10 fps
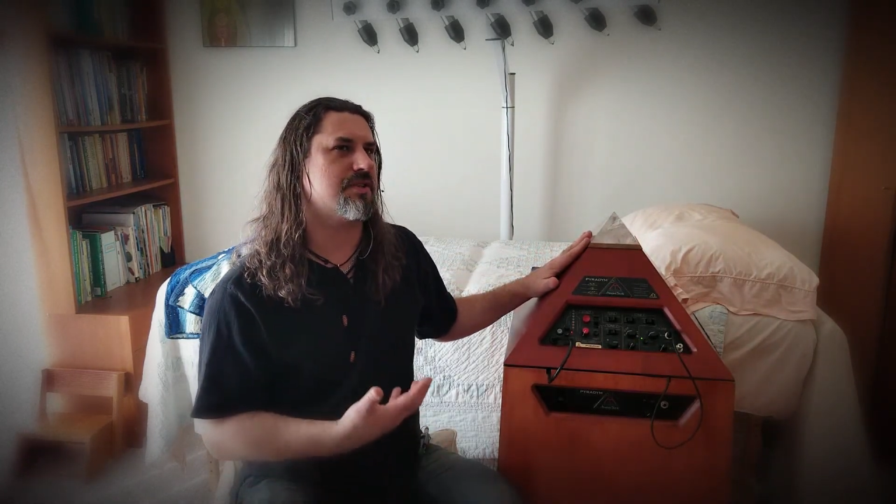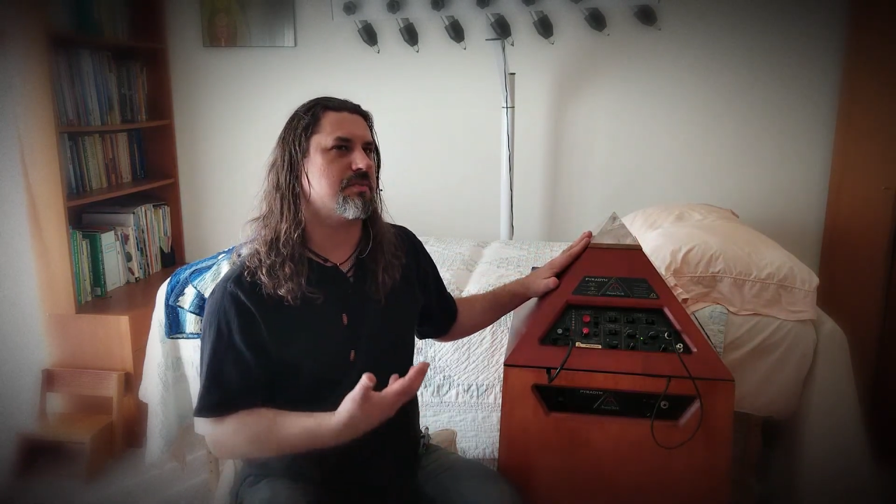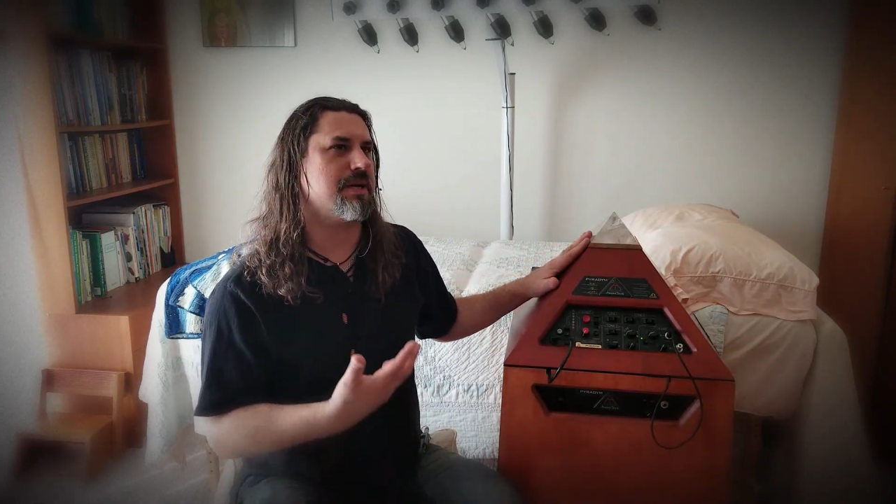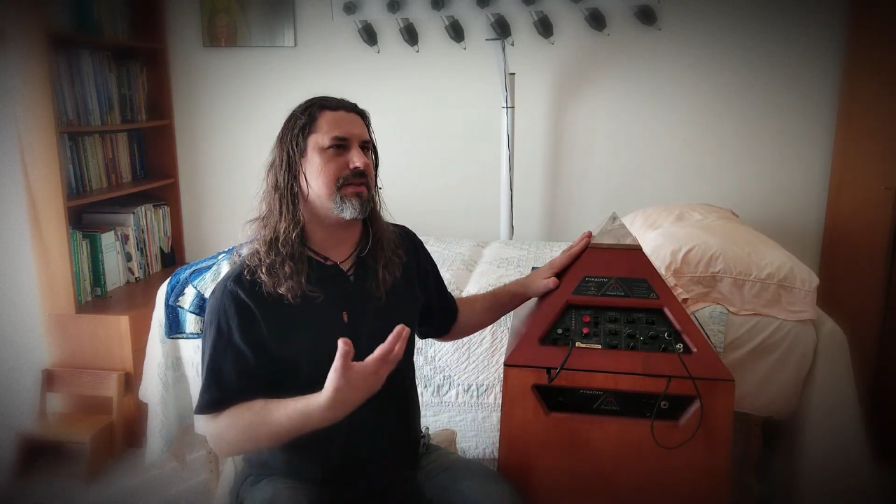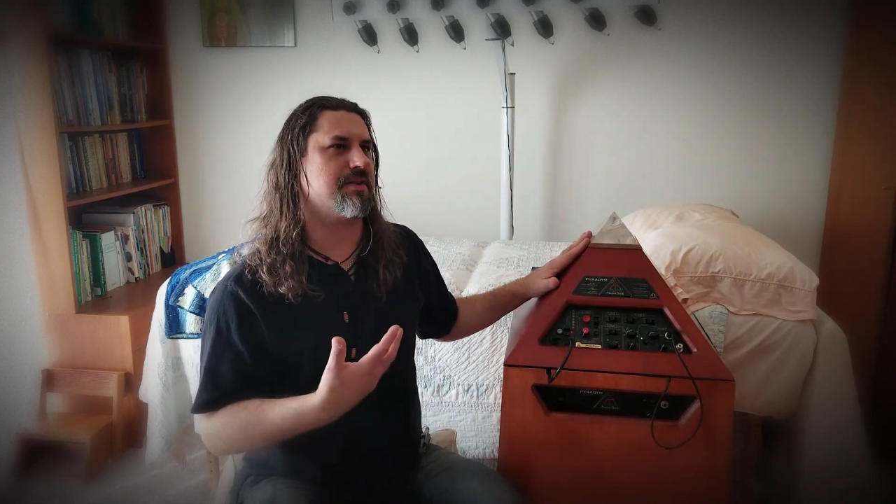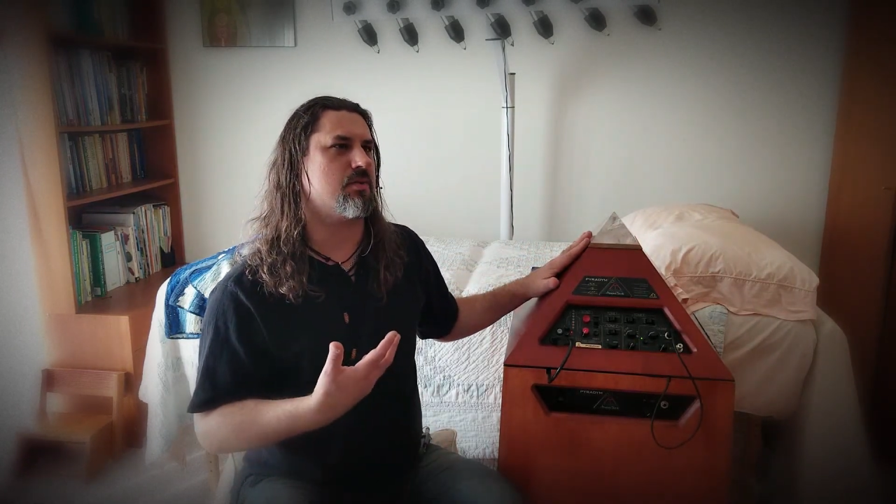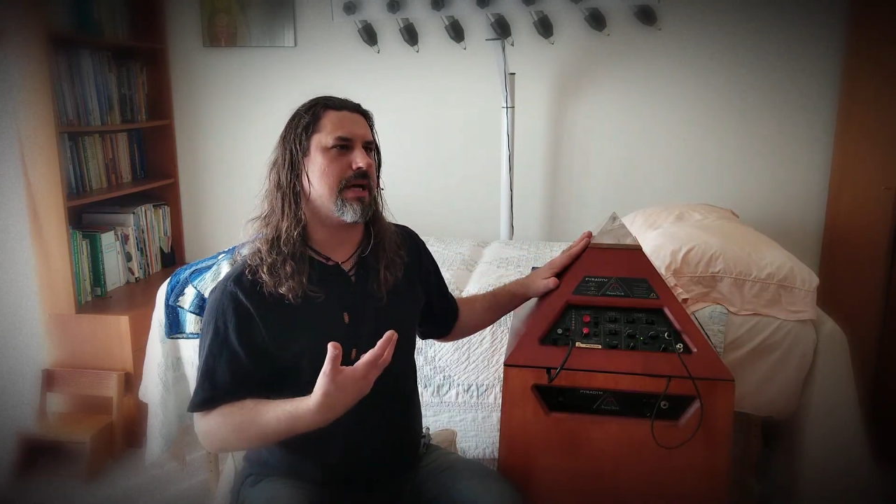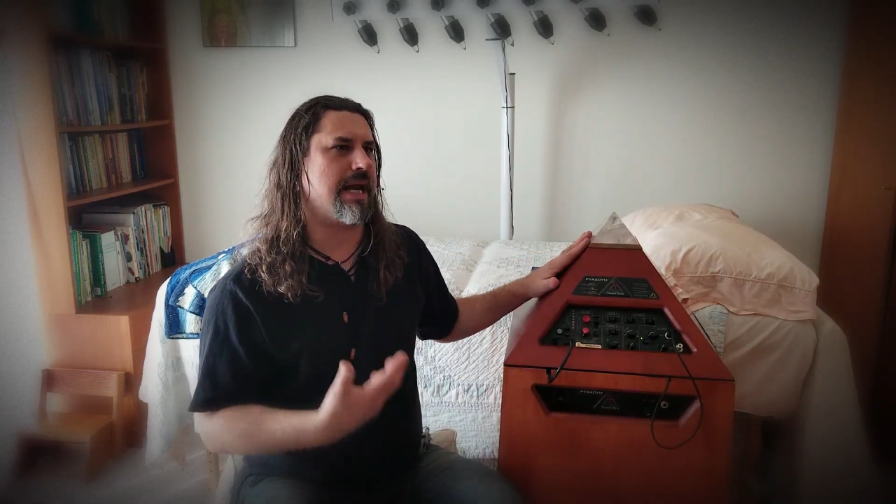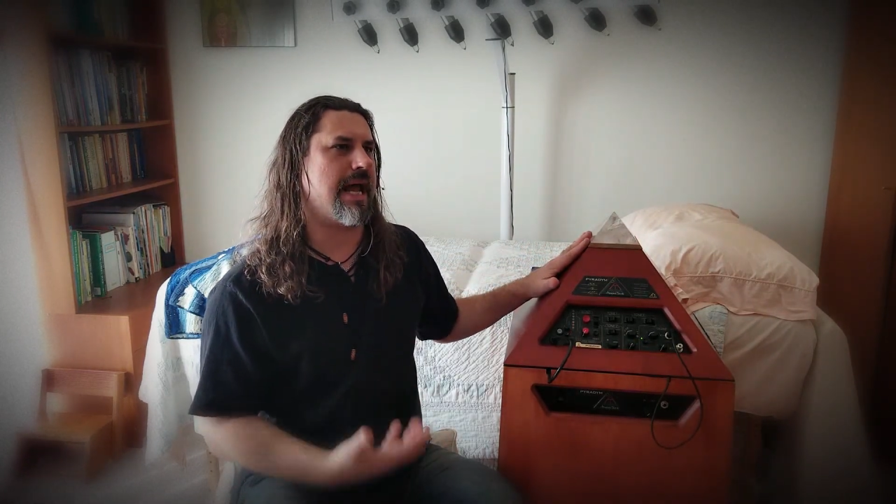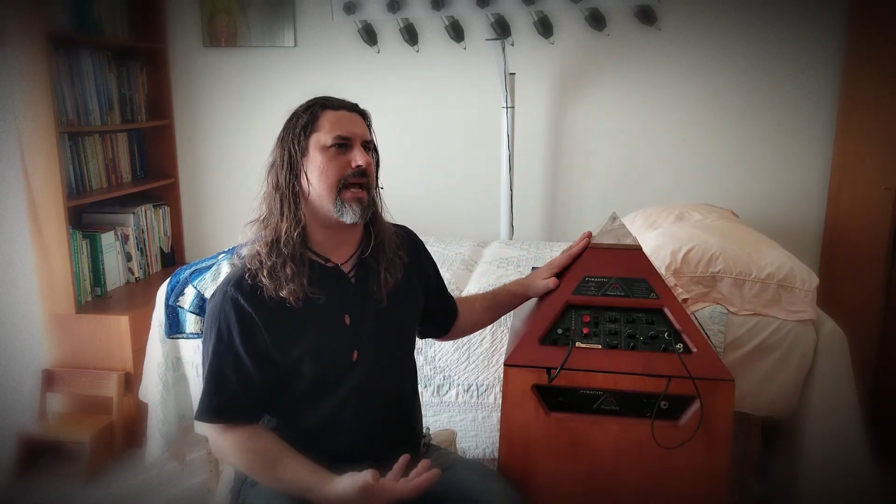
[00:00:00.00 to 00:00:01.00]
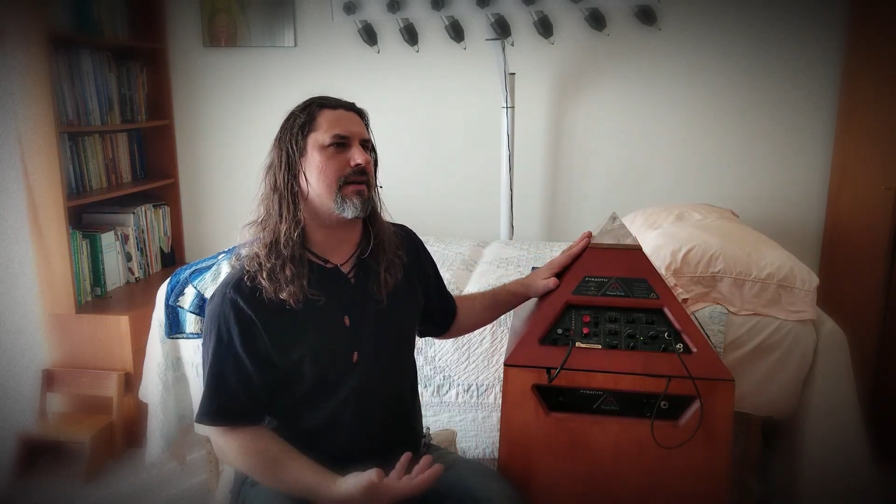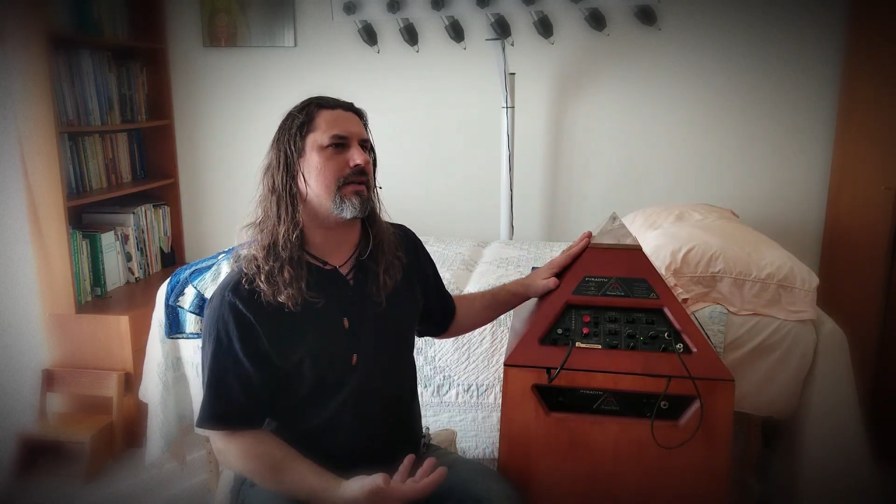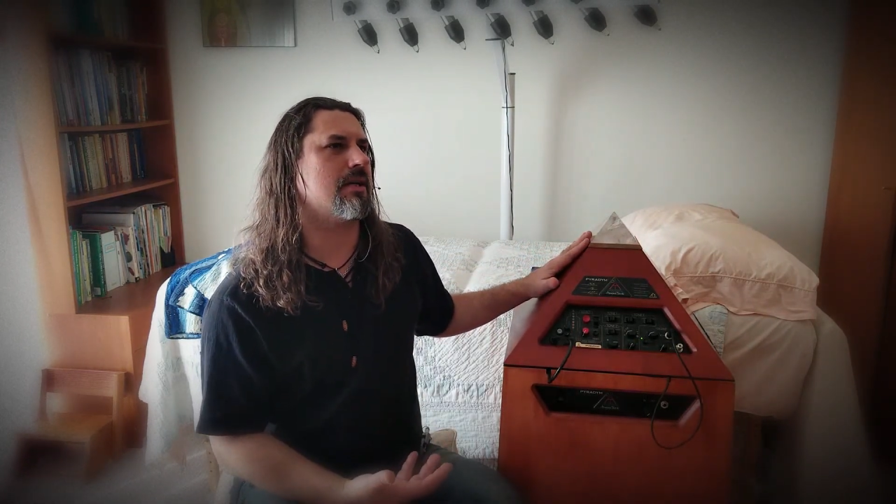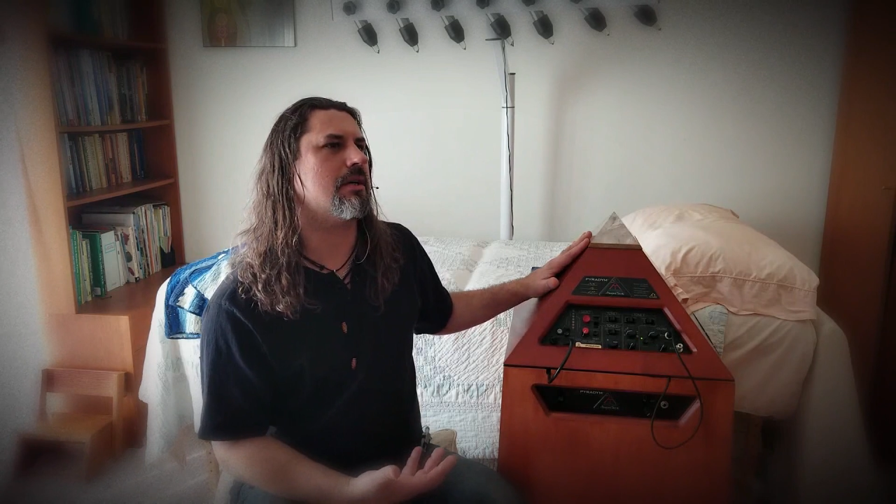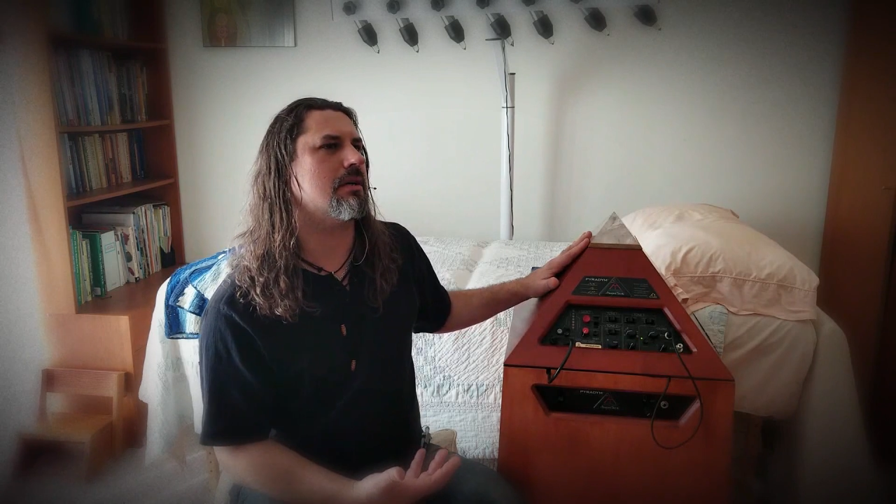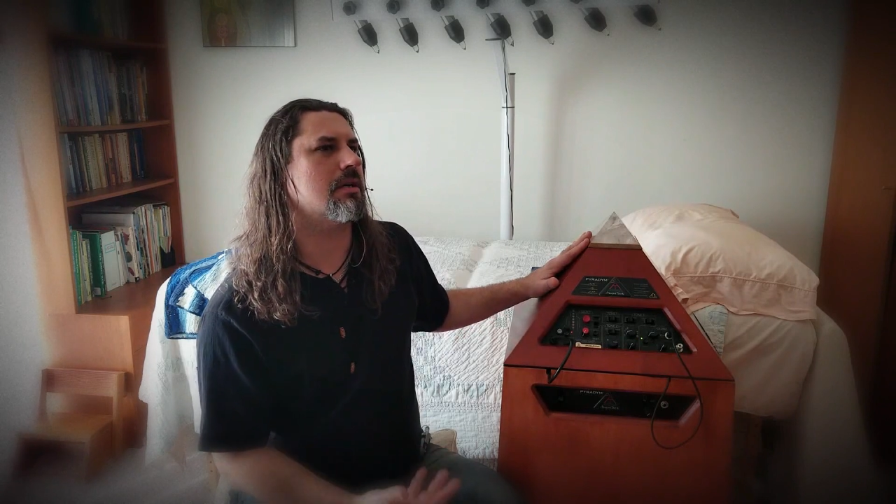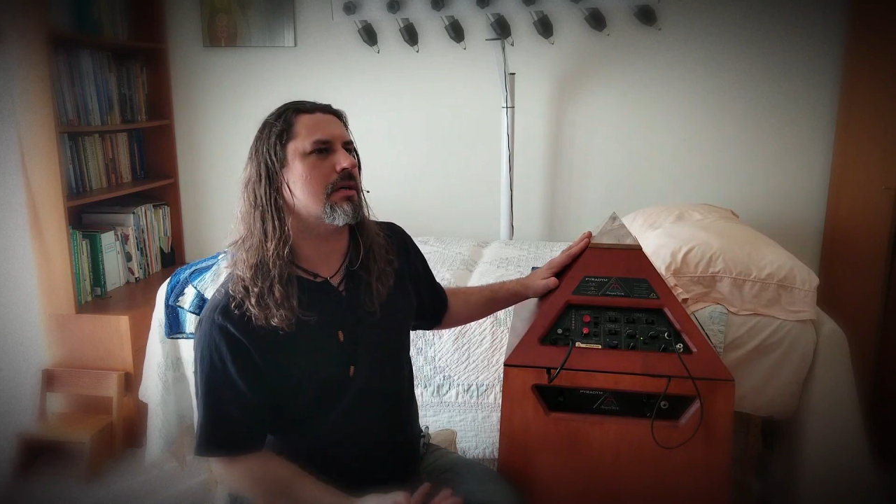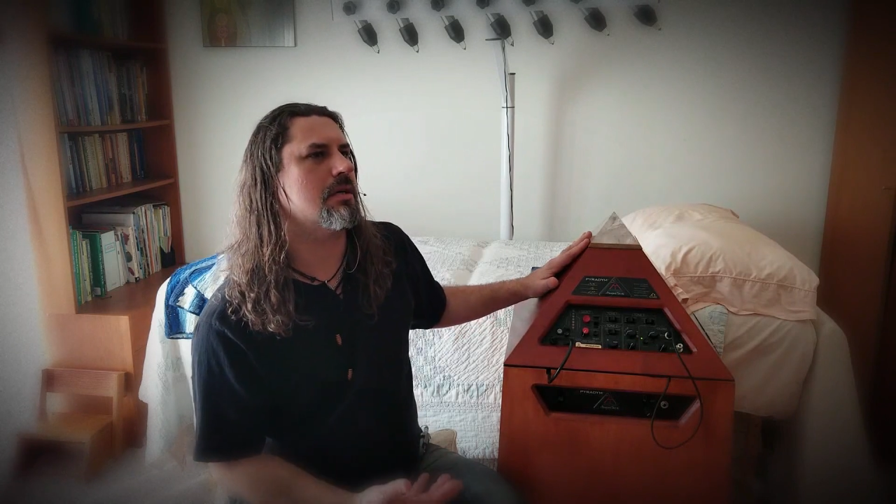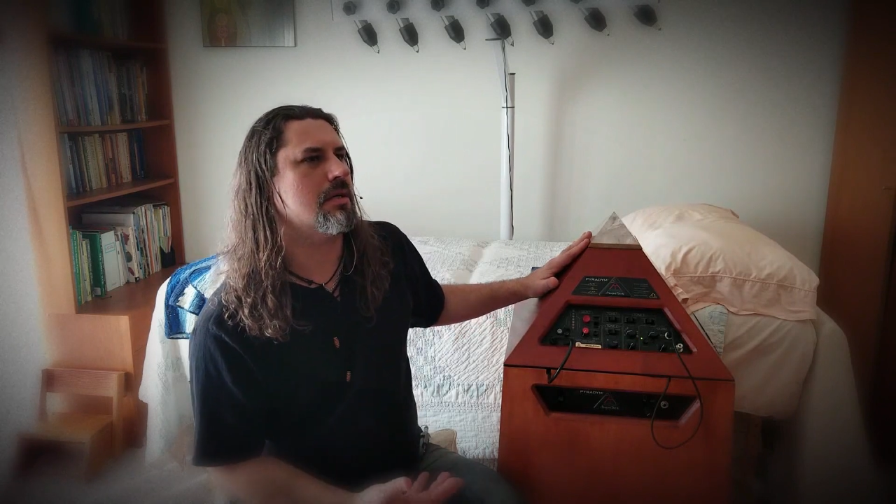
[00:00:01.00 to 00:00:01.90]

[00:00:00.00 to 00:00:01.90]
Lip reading: just put it this way, an analog